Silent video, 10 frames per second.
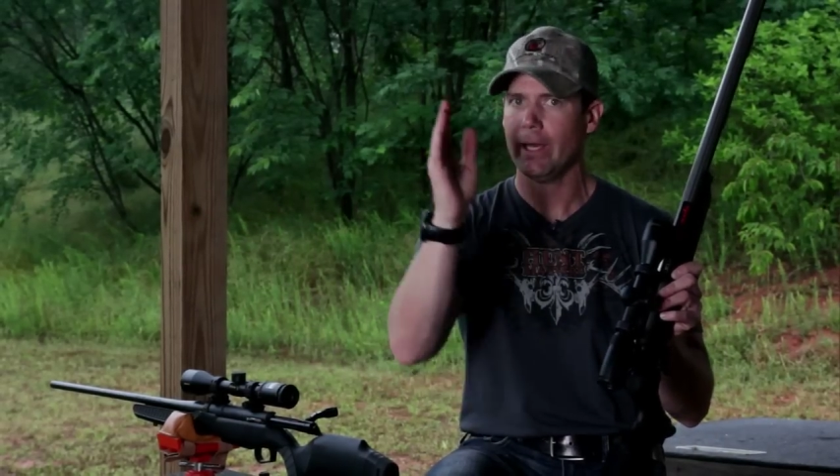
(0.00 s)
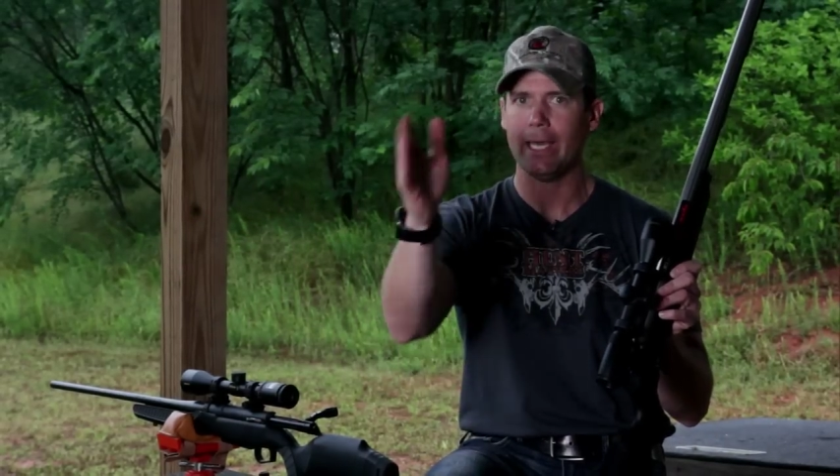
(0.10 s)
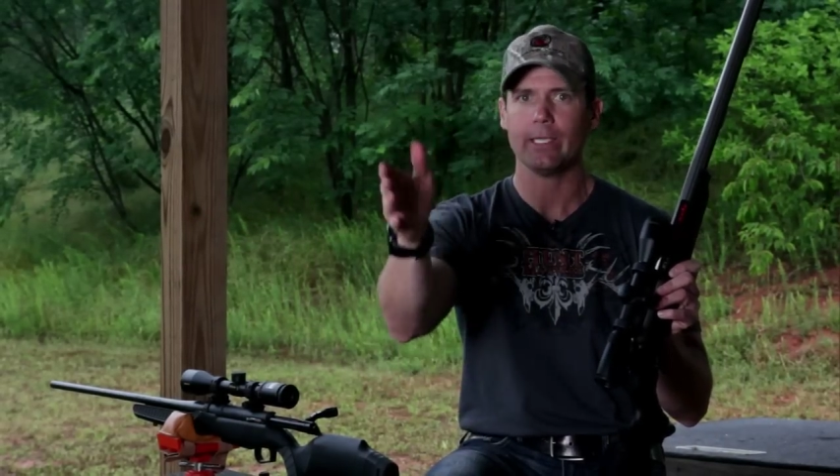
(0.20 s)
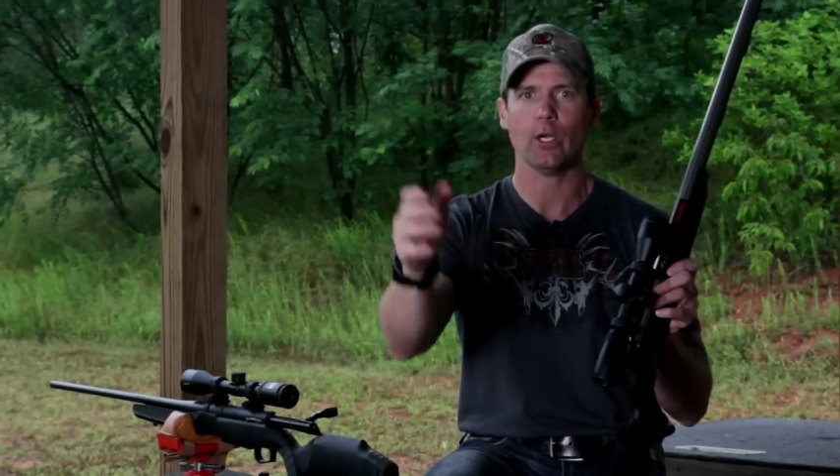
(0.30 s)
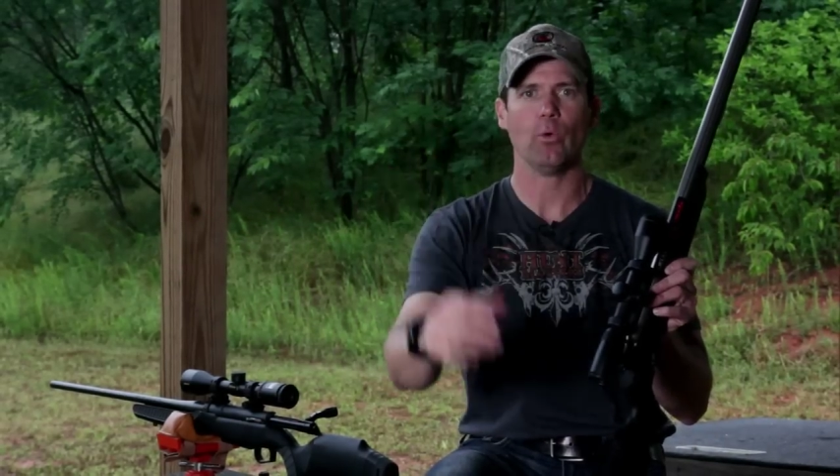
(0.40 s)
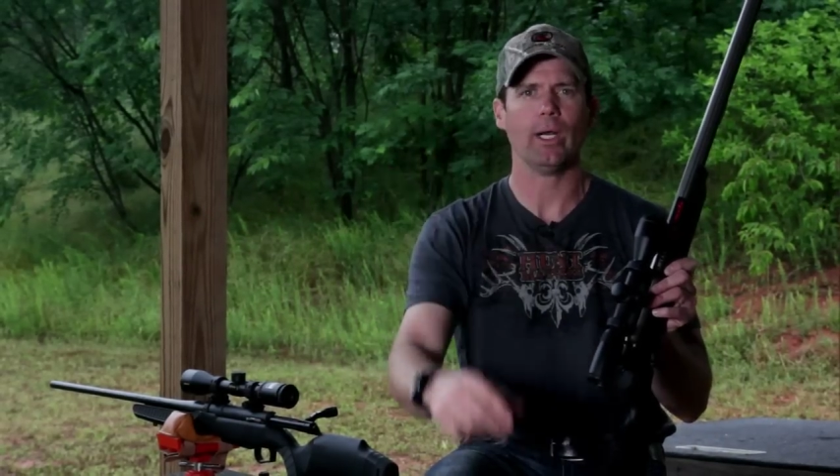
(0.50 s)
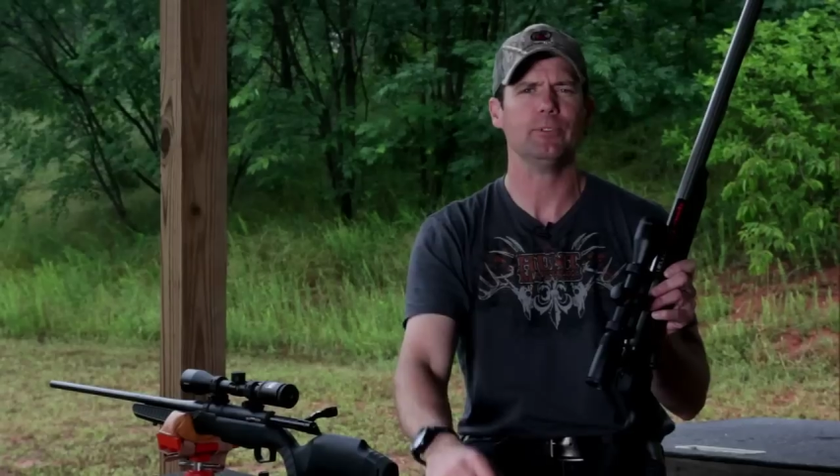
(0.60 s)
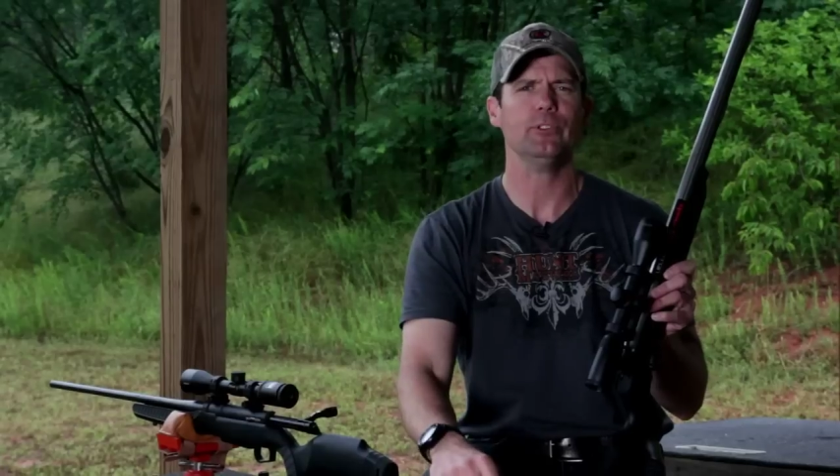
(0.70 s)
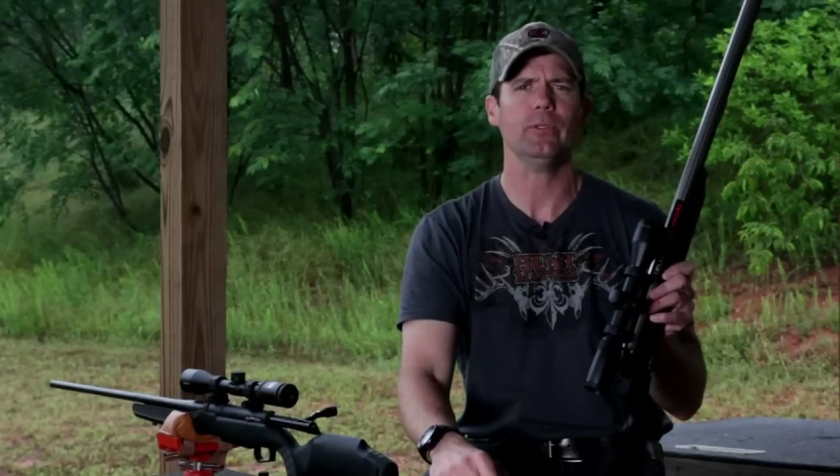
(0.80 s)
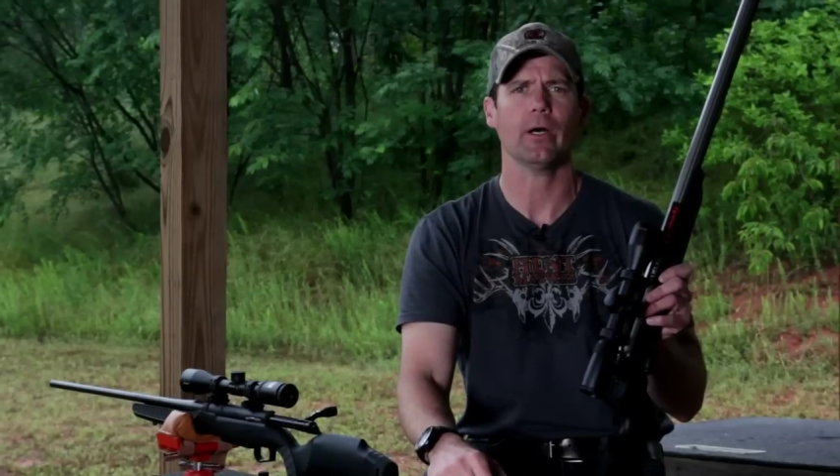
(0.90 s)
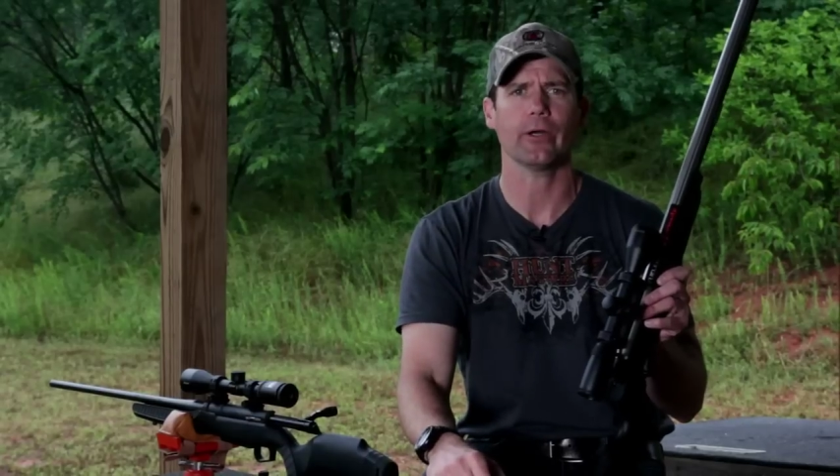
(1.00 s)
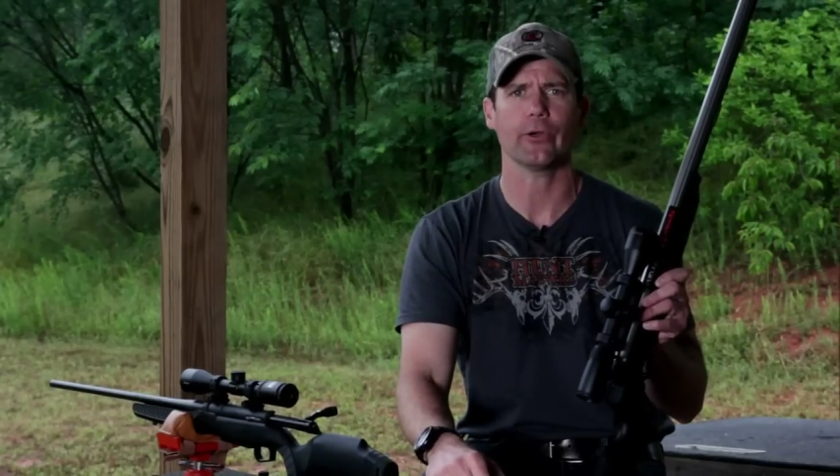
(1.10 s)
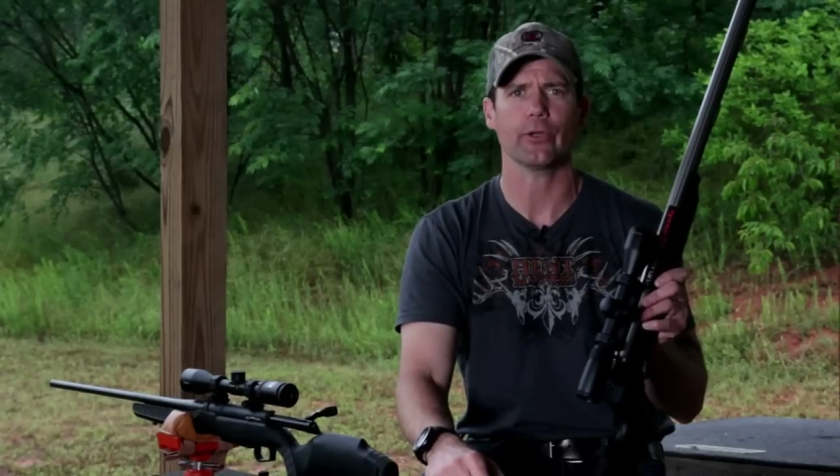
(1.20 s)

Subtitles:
hey, you know what? I'm shooting 100